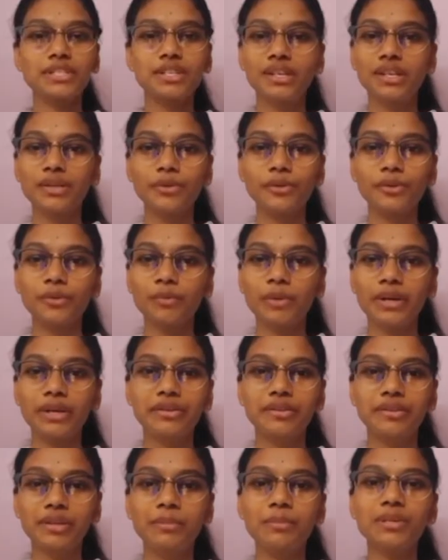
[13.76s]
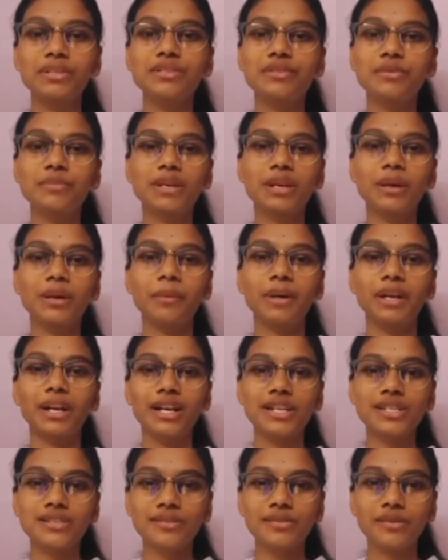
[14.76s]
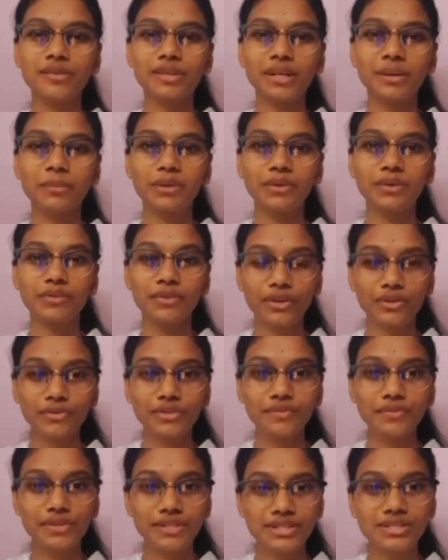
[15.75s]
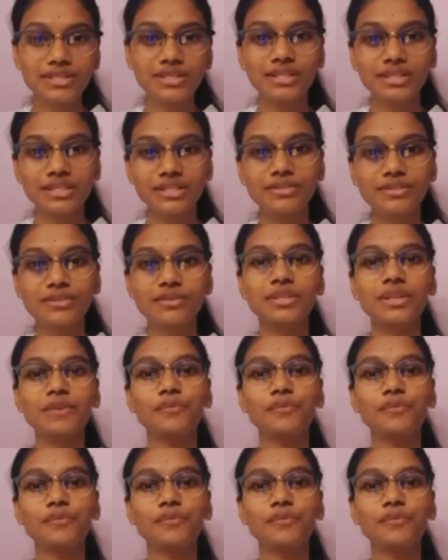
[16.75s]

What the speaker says: my childhood, my dream is to become an astronaut and be one of the first Indians to